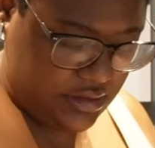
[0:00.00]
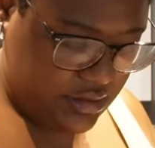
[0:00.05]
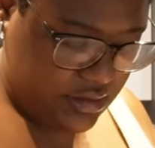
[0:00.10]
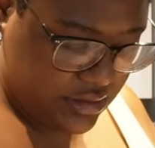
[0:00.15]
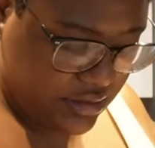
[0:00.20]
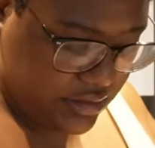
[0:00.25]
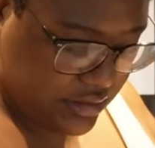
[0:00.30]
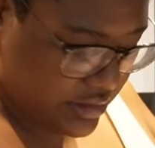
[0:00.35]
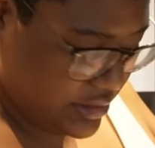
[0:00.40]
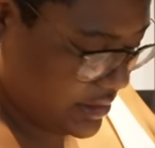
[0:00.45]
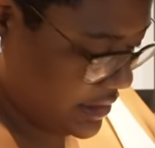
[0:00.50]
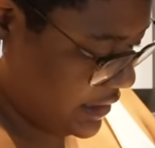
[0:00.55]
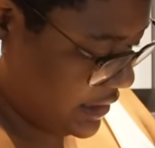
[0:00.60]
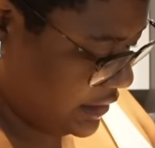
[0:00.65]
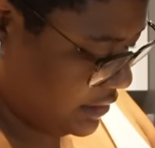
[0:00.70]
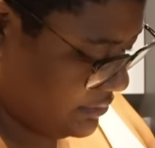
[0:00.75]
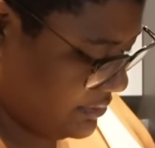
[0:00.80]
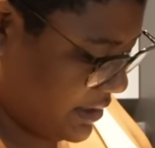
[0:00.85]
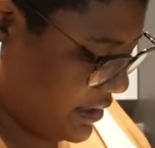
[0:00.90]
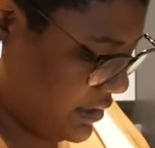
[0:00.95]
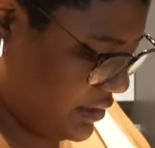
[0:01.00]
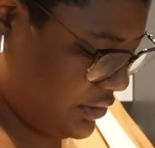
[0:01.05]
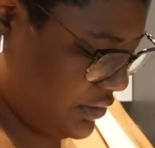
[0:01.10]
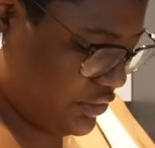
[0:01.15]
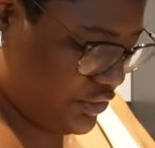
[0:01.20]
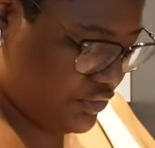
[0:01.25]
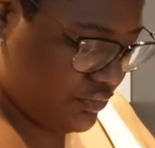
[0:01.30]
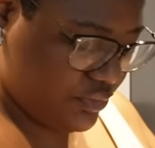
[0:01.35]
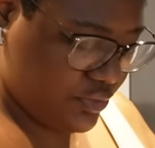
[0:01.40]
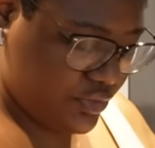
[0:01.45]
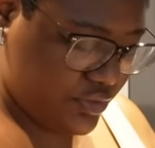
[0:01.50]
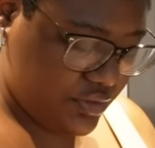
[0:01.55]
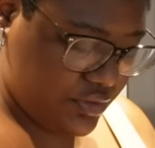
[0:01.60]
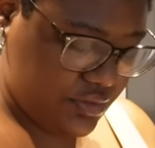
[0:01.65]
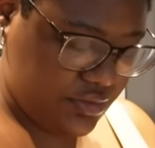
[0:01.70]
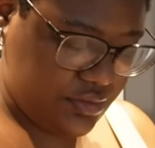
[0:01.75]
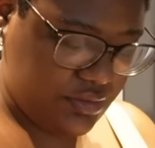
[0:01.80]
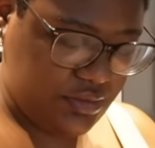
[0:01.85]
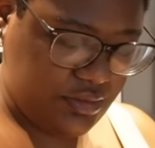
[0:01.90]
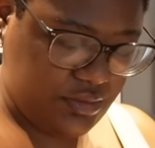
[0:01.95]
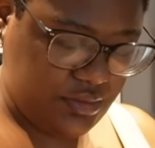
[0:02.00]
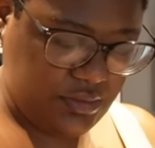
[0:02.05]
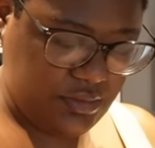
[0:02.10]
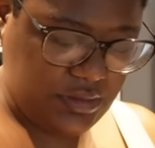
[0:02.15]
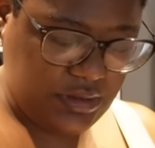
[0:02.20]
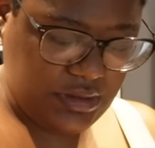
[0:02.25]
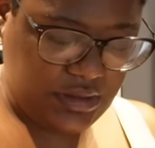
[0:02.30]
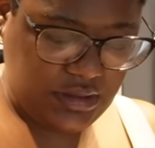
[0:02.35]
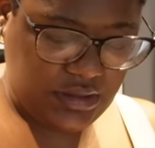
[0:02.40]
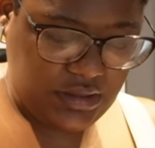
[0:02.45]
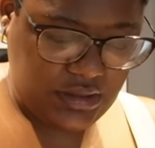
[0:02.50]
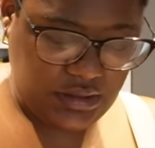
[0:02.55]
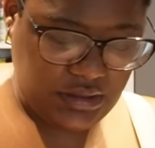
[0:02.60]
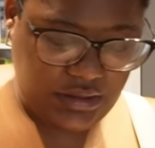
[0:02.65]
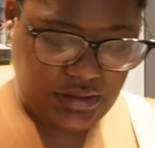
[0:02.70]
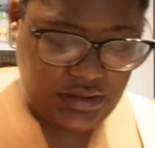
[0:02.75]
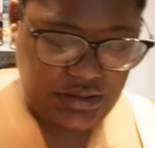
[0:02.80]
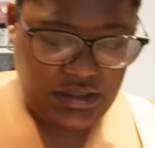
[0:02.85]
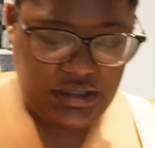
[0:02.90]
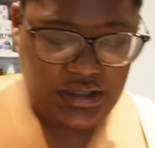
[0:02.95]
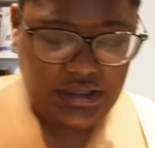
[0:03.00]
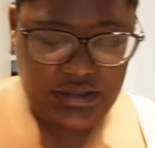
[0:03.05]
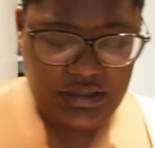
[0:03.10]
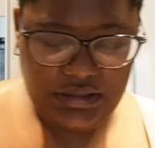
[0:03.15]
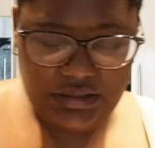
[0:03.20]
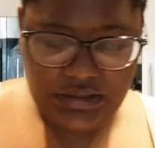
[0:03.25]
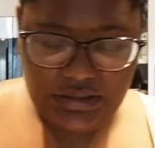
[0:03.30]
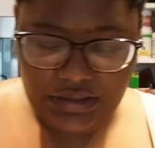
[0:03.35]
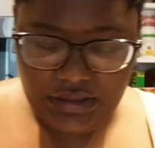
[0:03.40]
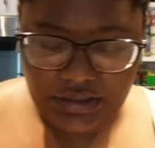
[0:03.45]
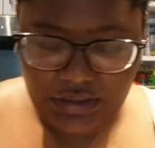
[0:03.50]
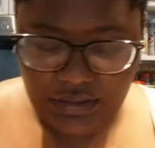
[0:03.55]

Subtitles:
Just gonna add my usual goodies, the